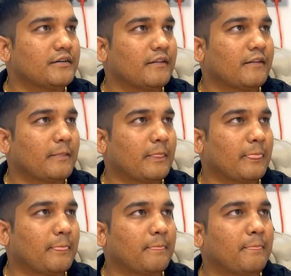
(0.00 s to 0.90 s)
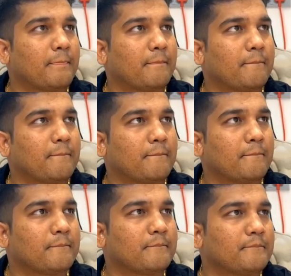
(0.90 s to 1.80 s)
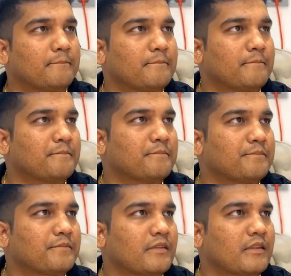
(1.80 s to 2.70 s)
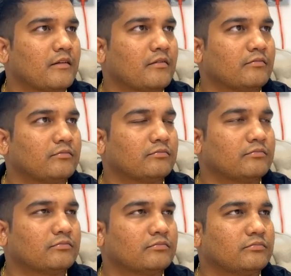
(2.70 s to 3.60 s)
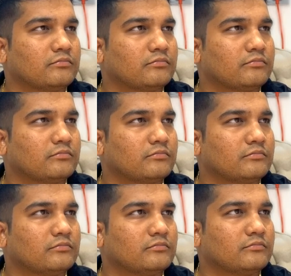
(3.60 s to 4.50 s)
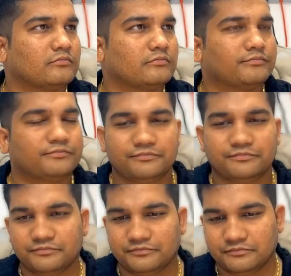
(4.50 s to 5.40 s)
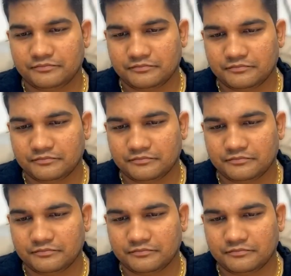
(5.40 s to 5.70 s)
[no speech]